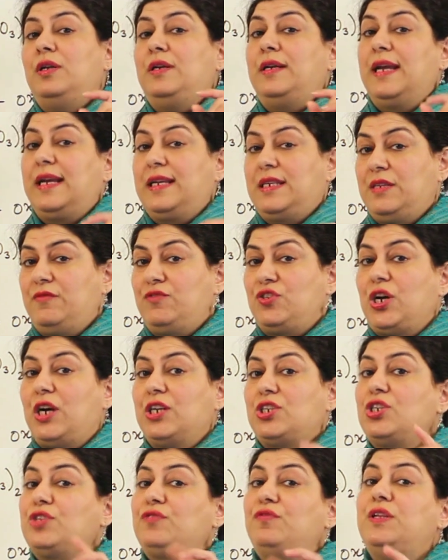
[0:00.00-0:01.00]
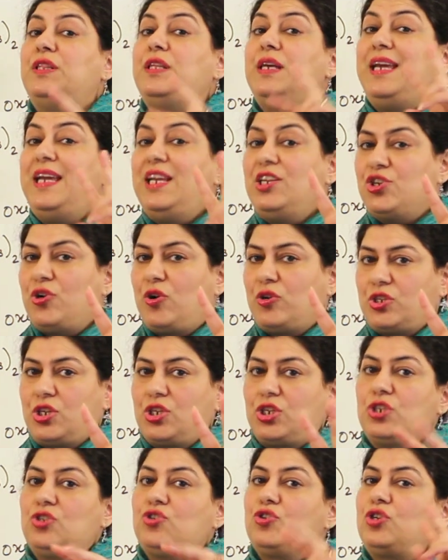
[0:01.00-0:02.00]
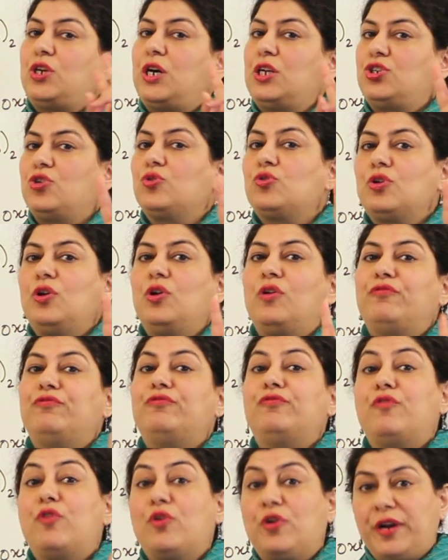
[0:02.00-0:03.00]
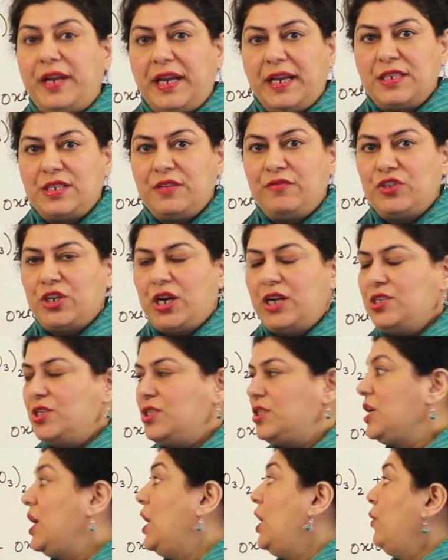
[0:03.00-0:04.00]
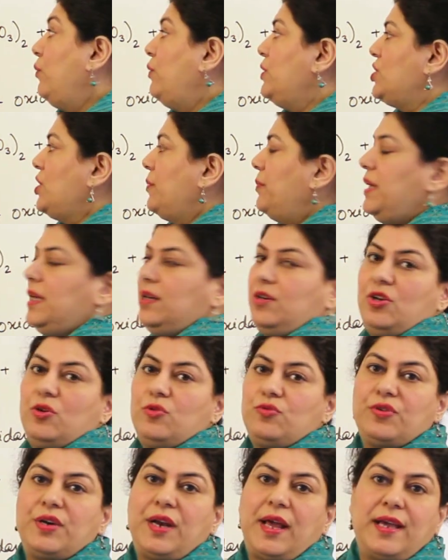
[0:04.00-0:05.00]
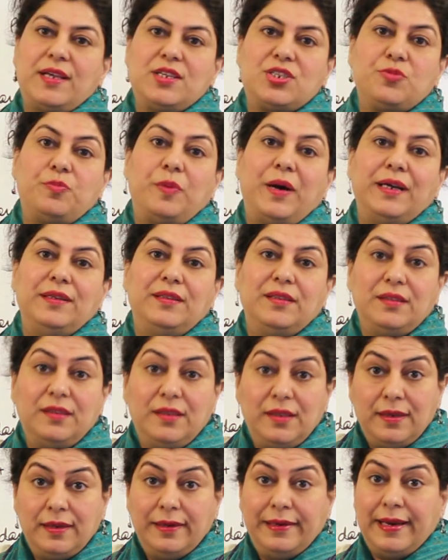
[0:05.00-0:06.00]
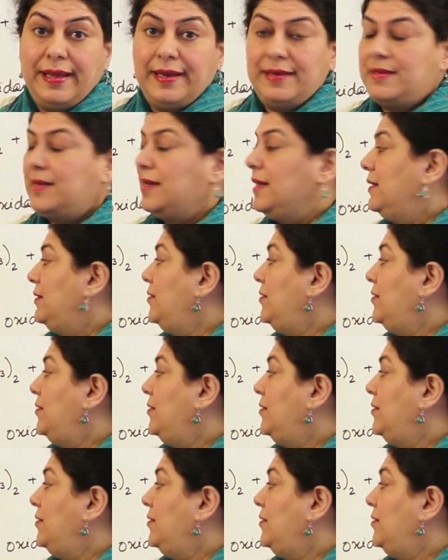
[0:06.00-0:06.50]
negative charges with each oxygen so a total of four negative charges which are being neutralized by the lead.